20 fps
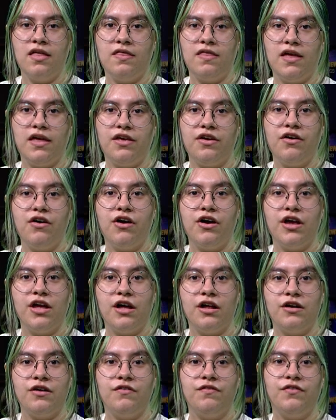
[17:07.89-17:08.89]
Thank you,
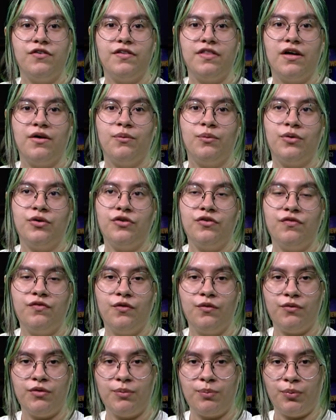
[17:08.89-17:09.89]
Ariana, for that
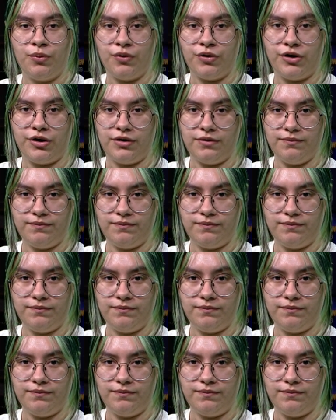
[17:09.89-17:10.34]
wonderful report.